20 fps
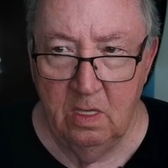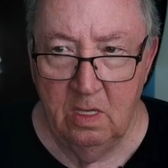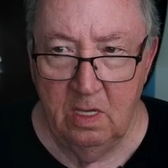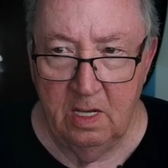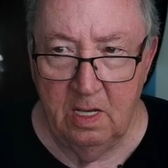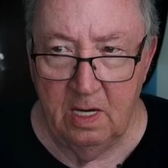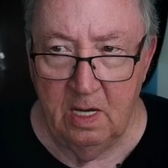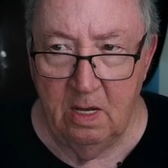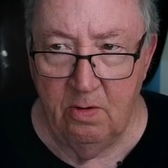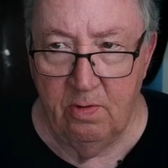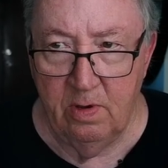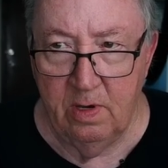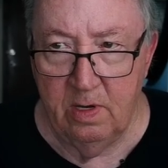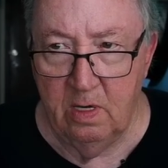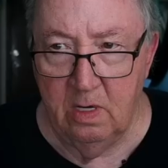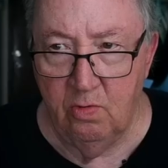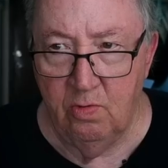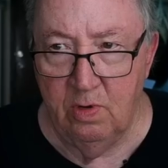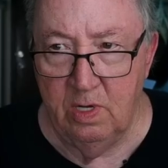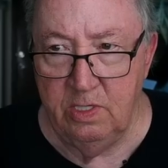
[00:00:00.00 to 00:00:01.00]
and I want to
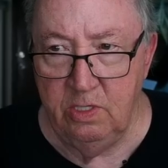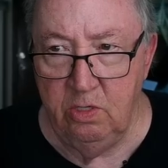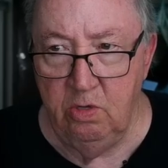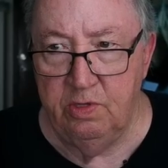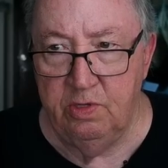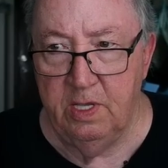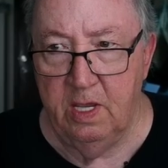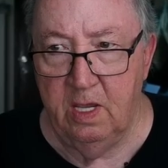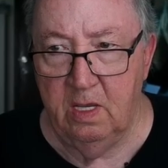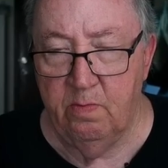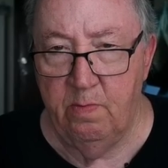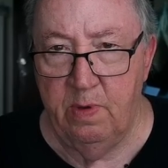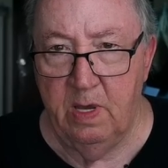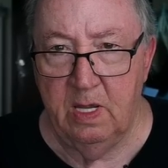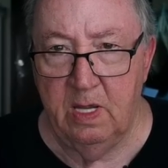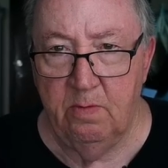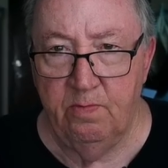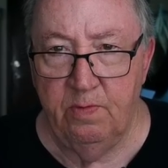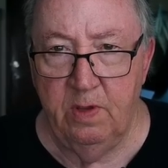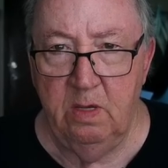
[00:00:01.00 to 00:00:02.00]
know what you think
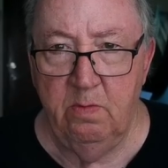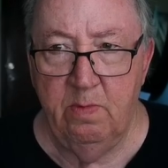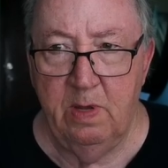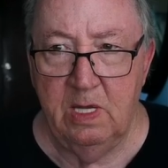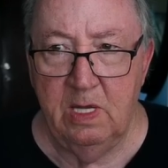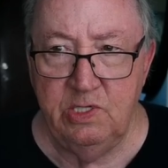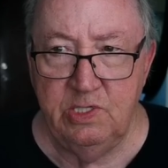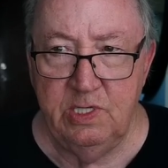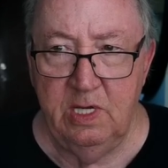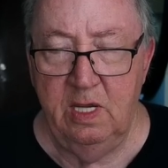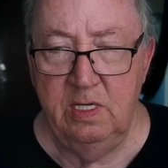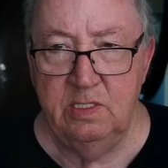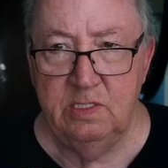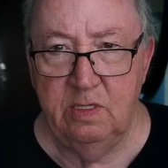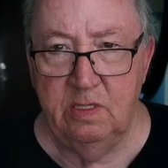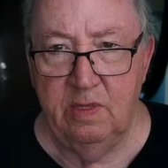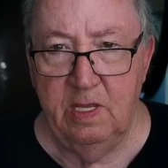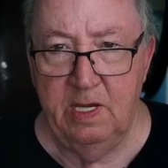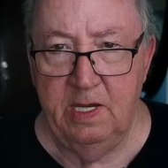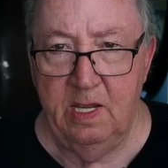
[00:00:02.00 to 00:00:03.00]
about it. I'm thinking about
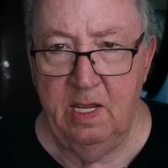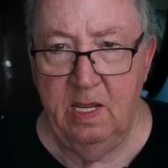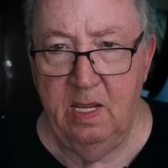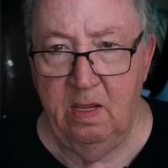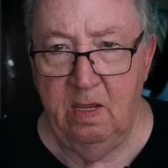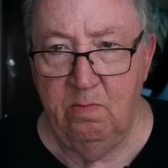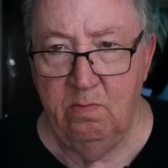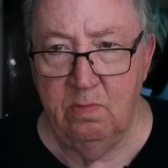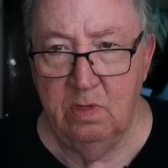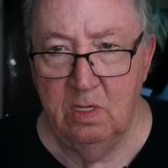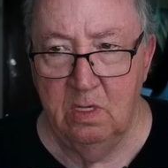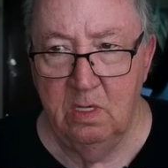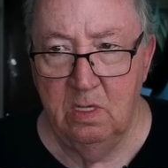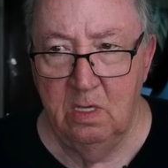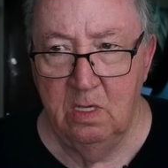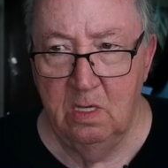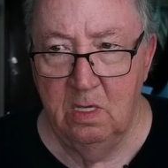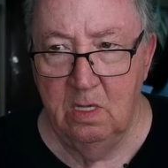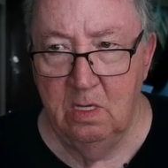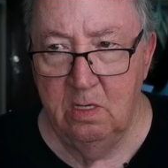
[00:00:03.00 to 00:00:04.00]
changing the name
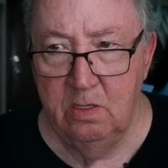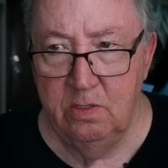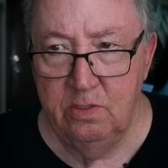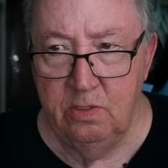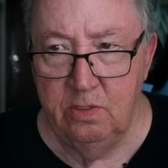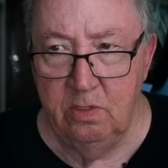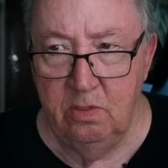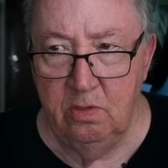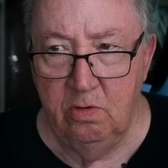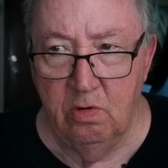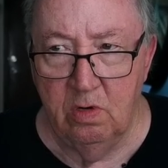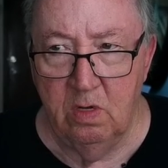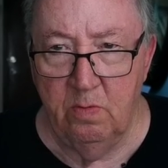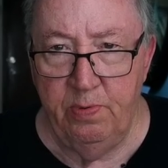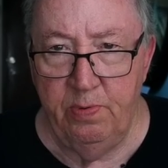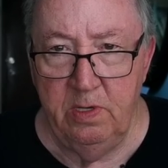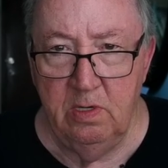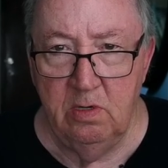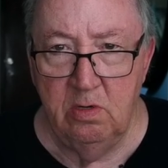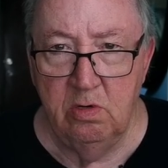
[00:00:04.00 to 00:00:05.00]
to
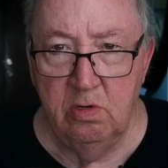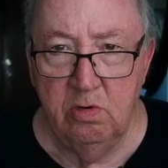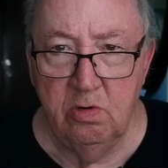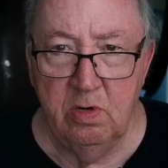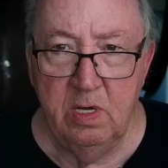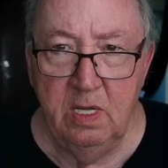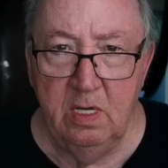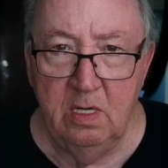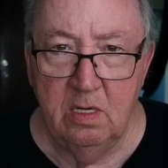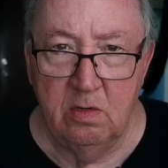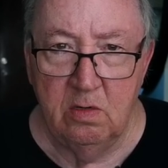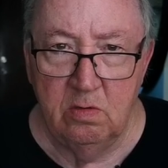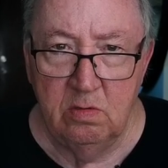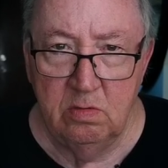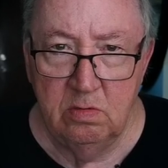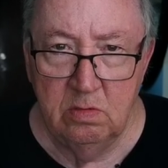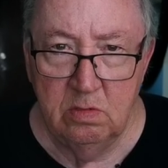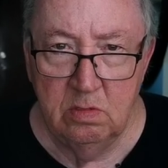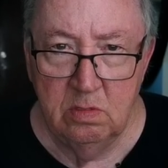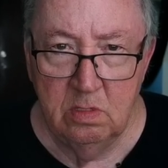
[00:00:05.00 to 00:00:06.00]
Grumpy Old Gringo.
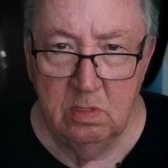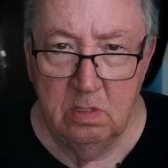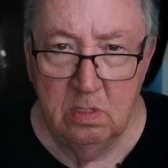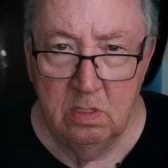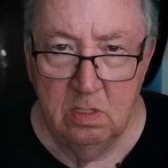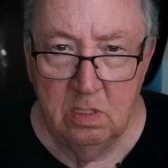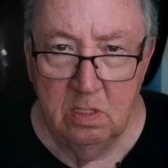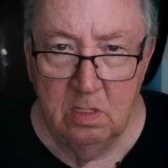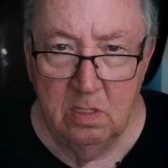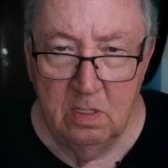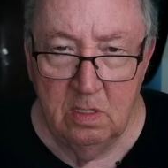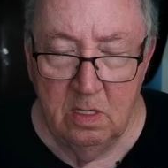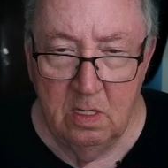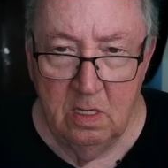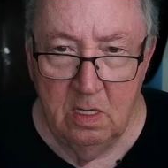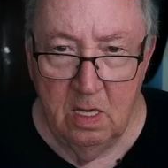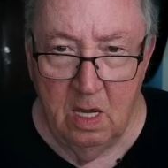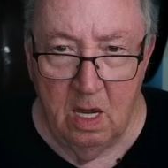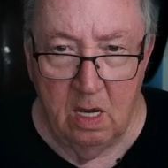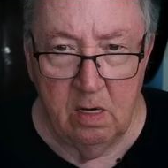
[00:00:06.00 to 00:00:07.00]

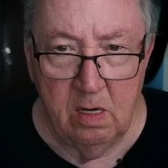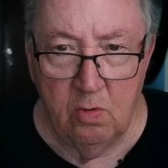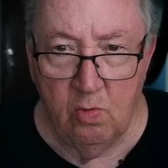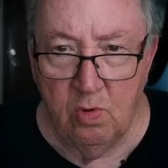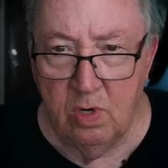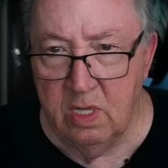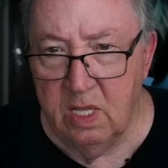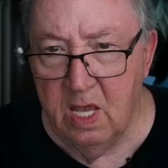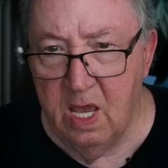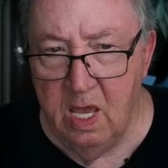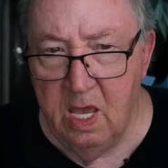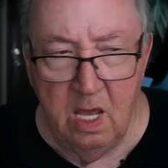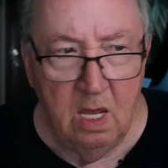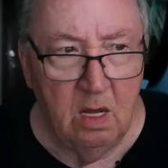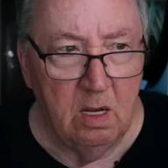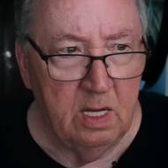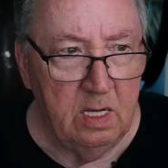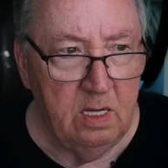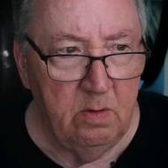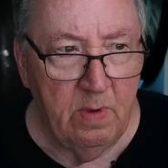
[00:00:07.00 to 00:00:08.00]
I don't know where in the
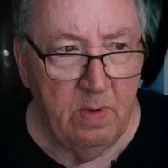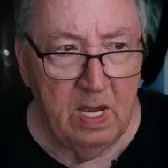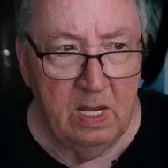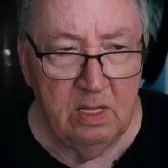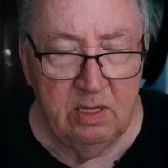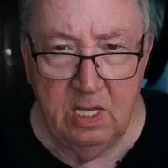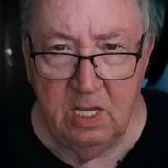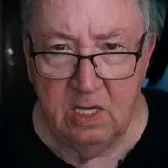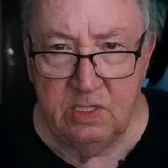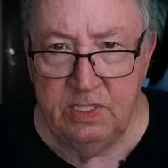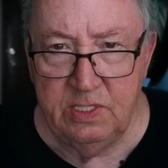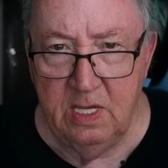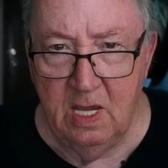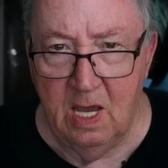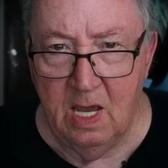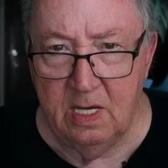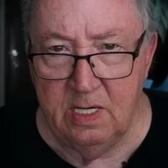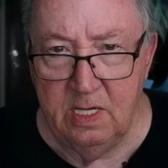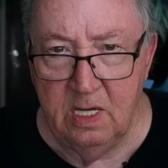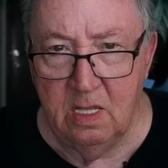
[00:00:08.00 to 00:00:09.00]
hell anybody gets the
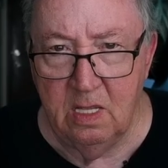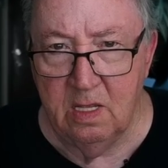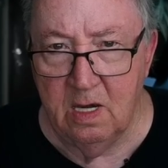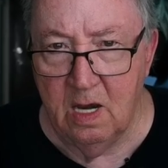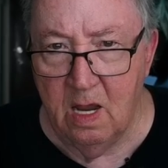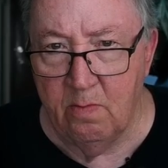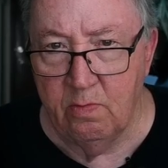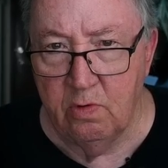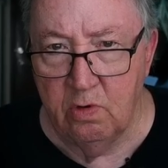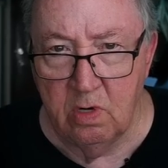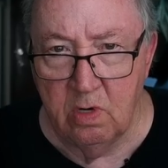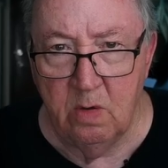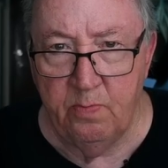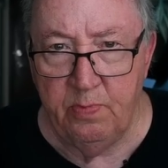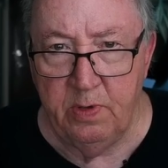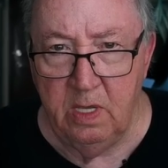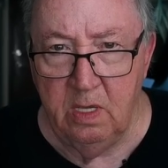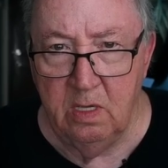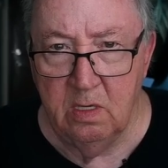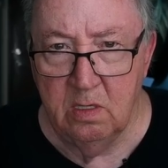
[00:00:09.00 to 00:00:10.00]
idea that I'm
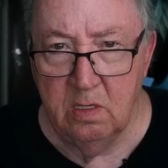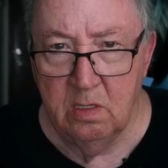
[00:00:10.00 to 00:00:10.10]
grumpy.